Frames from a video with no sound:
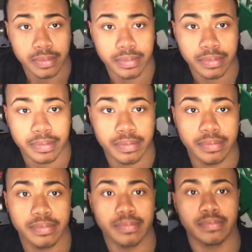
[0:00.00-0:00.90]

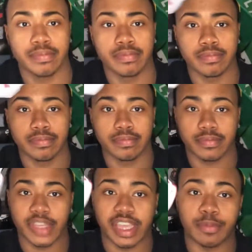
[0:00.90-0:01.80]

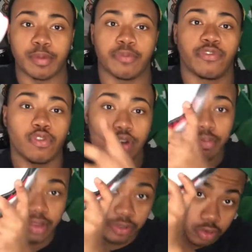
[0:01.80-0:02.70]
But of
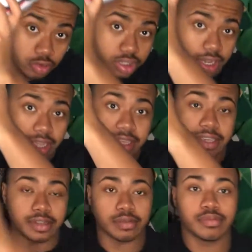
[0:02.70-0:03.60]
course, I didn't
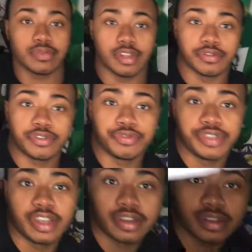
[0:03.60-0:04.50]
get them. I was too
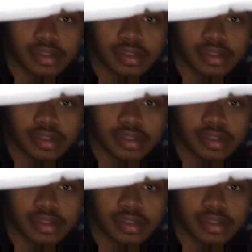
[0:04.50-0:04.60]
young.